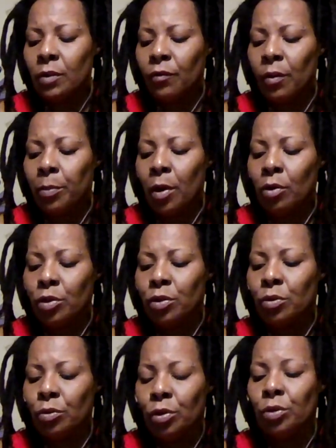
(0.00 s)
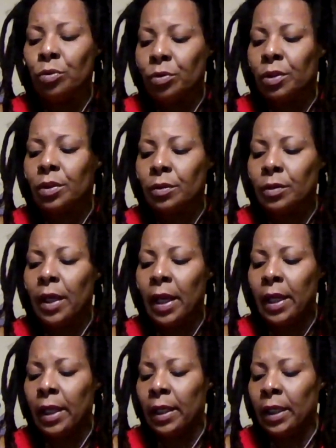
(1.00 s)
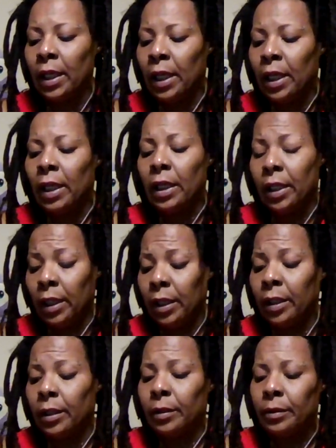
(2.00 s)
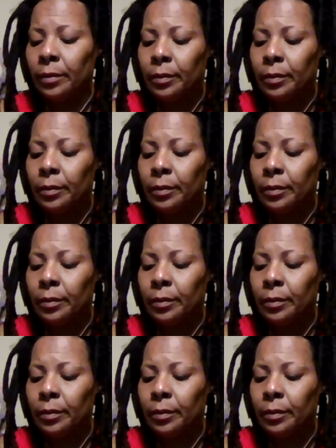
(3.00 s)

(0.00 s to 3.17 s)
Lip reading: for personal use. And then, yeah.